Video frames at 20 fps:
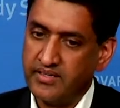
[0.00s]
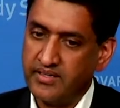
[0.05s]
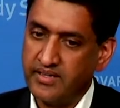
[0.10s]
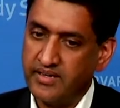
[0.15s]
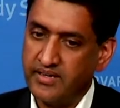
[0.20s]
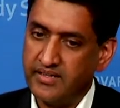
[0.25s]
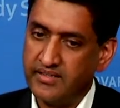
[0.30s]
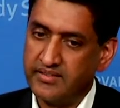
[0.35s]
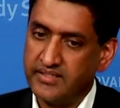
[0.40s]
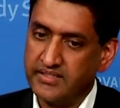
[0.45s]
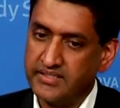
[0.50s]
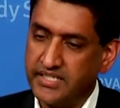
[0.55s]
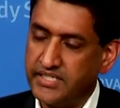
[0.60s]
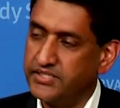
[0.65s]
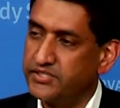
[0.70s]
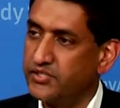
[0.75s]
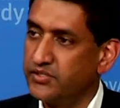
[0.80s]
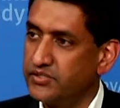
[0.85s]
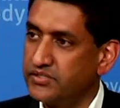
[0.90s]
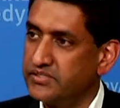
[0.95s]
the
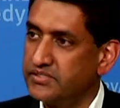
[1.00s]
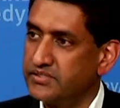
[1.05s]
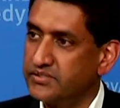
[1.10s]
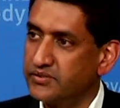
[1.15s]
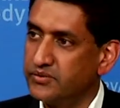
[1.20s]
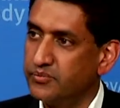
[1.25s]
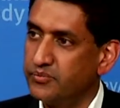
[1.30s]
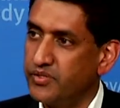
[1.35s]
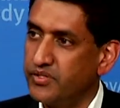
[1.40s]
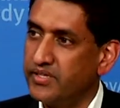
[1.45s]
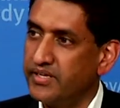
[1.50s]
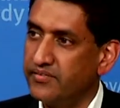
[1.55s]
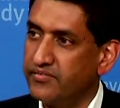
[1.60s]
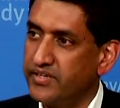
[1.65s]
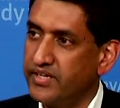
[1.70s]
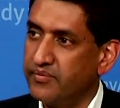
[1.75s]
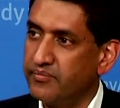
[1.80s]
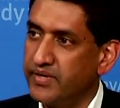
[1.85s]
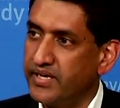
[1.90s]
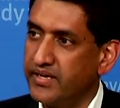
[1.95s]
teachers who
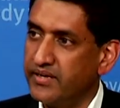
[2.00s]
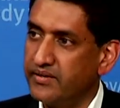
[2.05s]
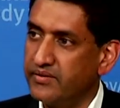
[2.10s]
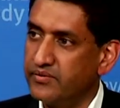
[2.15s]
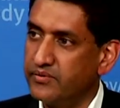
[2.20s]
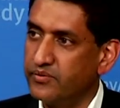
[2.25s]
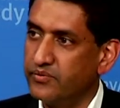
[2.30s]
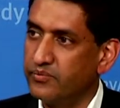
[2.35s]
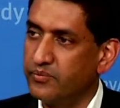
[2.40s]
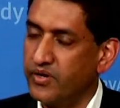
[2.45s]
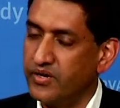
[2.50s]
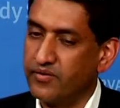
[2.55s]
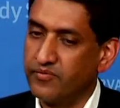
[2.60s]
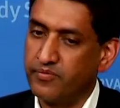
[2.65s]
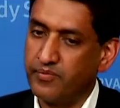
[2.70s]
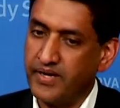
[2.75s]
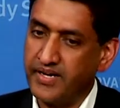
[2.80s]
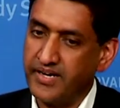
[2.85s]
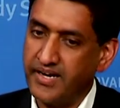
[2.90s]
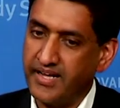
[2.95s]
believed in me, who one
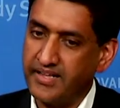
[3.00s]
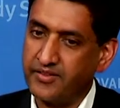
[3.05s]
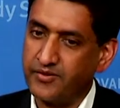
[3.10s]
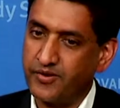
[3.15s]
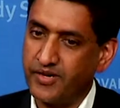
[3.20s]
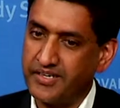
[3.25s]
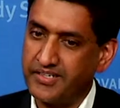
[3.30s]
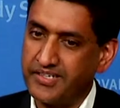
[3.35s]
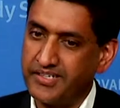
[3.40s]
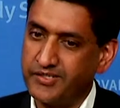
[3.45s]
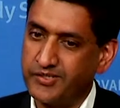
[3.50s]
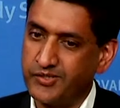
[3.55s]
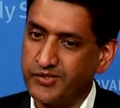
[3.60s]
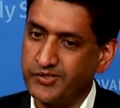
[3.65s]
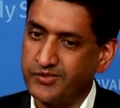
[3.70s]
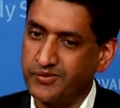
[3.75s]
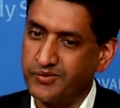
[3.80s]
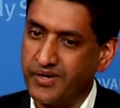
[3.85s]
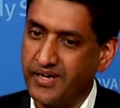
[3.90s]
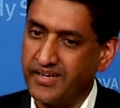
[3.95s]
of my ninth grade
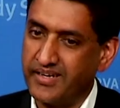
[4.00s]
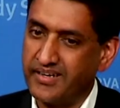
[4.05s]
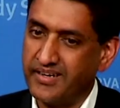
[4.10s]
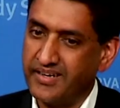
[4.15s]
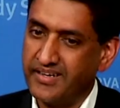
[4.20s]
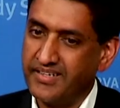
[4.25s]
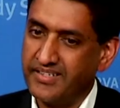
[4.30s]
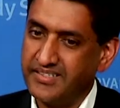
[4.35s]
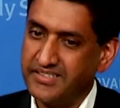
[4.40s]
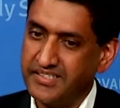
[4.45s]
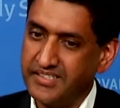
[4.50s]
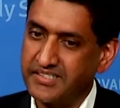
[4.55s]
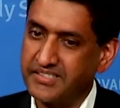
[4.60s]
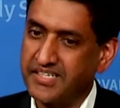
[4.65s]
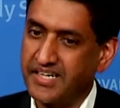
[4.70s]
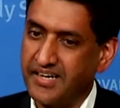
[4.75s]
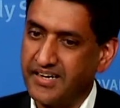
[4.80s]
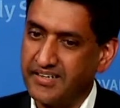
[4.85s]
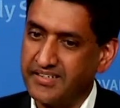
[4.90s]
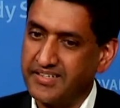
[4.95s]
teachers, who I
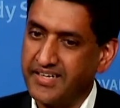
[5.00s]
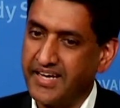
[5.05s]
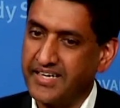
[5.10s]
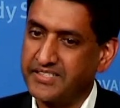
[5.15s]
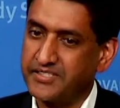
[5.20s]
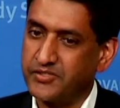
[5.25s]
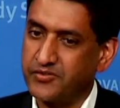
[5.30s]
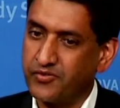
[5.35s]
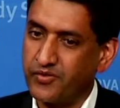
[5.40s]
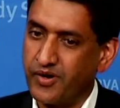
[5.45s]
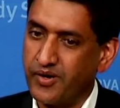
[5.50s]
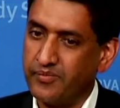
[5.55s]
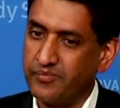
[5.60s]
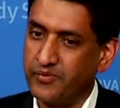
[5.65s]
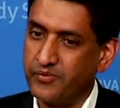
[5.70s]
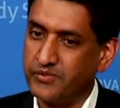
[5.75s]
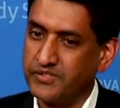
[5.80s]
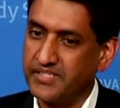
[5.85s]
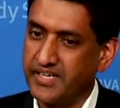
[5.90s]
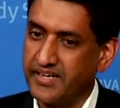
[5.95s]
just got a text from,
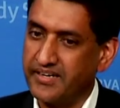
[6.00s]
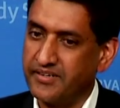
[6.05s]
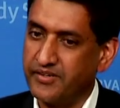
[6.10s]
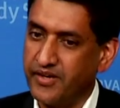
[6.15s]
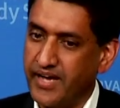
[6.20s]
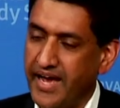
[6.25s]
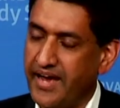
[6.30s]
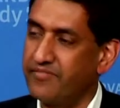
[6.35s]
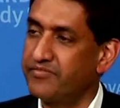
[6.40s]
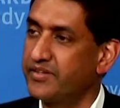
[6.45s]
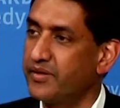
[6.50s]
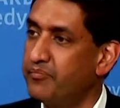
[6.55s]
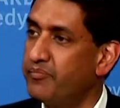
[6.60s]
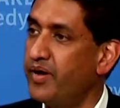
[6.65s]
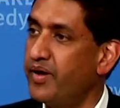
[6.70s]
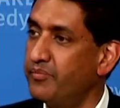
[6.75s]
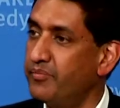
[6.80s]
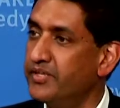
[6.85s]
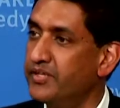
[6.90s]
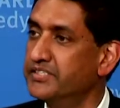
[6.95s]
who said, you have to
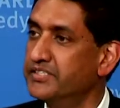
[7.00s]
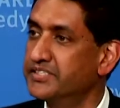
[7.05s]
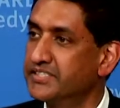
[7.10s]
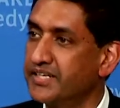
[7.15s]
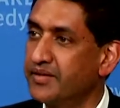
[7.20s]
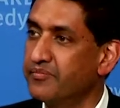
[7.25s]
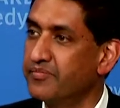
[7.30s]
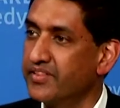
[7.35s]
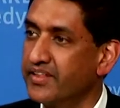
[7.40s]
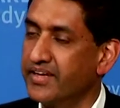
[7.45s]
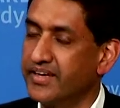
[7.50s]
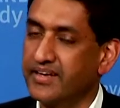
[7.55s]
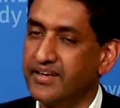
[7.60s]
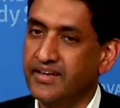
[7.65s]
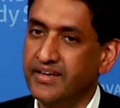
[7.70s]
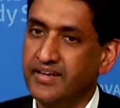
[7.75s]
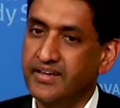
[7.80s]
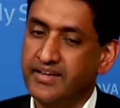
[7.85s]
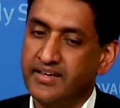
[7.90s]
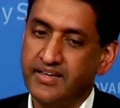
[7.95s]
publish something
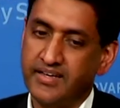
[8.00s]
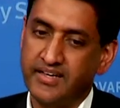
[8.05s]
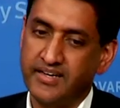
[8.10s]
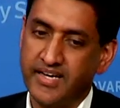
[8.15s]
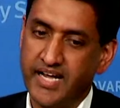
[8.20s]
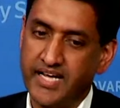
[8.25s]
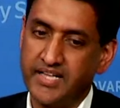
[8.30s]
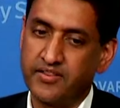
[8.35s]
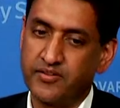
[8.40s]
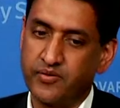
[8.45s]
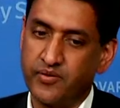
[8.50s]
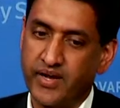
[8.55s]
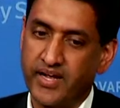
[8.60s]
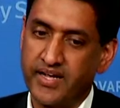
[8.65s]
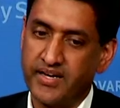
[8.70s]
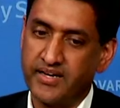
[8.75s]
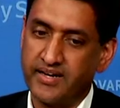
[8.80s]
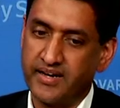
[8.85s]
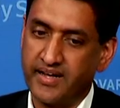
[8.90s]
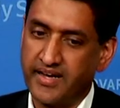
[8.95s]
in ninth
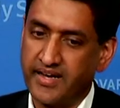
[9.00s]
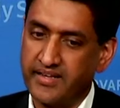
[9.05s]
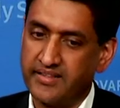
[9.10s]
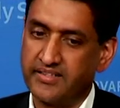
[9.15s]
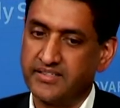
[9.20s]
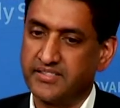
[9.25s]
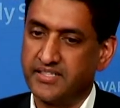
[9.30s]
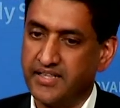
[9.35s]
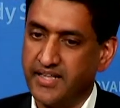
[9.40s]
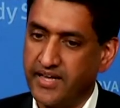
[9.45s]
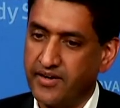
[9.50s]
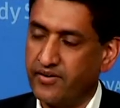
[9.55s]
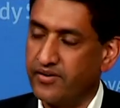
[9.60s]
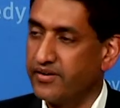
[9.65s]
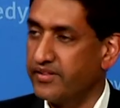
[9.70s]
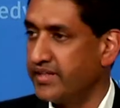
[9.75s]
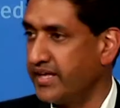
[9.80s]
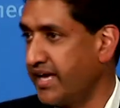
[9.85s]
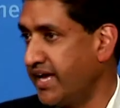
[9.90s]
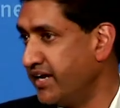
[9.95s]
grade, and I had this letter
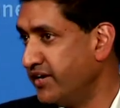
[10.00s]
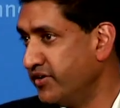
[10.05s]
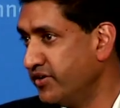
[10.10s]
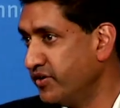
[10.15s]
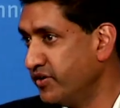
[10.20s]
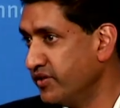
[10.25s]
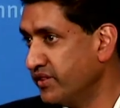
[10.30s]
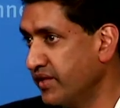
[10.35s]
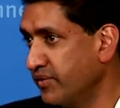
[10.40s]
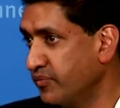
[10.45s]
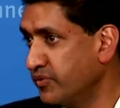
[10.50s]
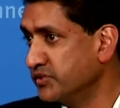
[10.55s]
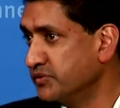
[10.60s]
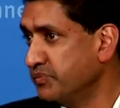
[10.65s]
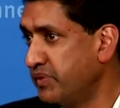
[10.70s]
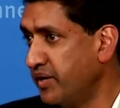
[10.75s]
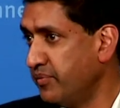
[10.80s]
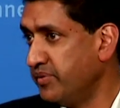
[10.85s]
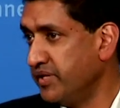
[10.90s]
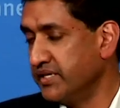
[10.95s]
to the editor that was
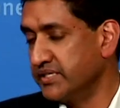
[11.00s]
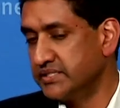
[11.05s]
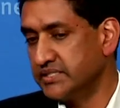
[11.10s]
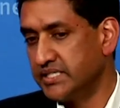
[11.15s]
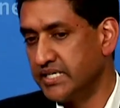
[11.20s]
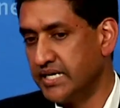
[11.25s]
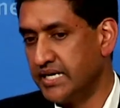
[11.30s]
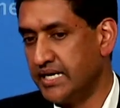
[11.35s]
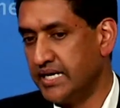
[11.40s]
published.